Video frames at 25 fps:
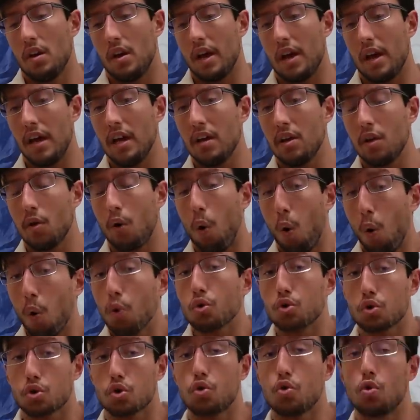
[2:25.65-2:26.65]
and
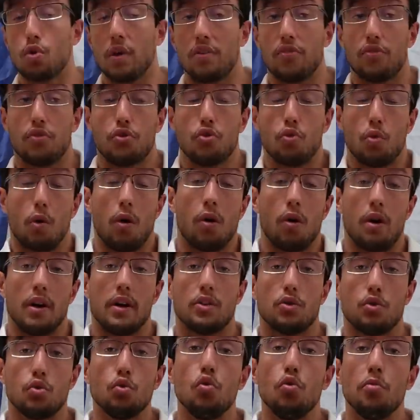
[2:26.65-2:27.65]
also, if you are a
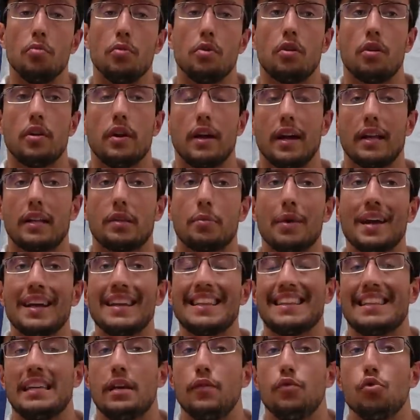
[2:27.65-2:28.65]
Zoomer, it
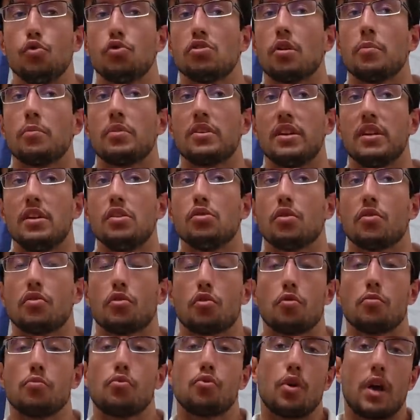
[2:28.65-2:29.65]
might give you some keys of
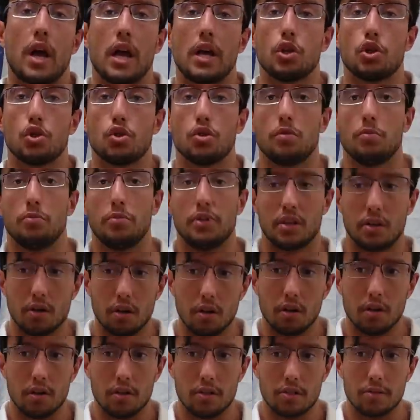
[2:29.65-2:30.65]
comprehension
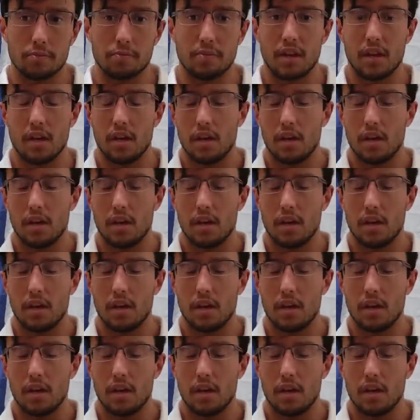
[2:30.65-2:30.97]
because